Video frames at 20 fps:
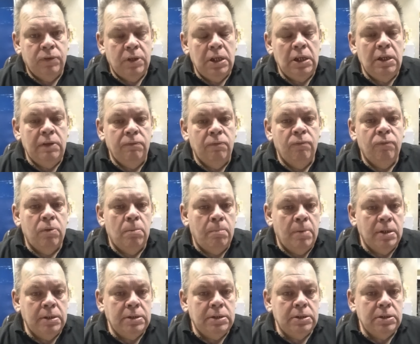They leave them for
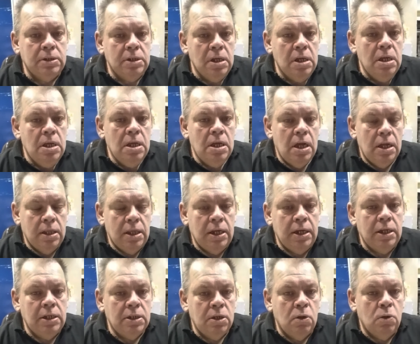months and
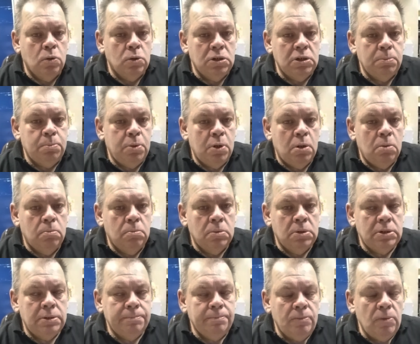then it causes
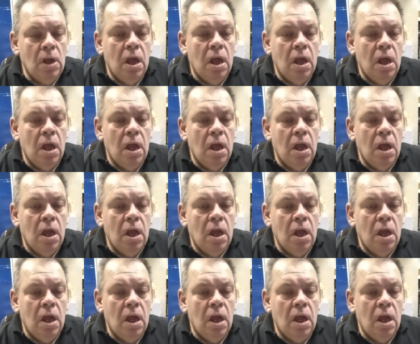problems.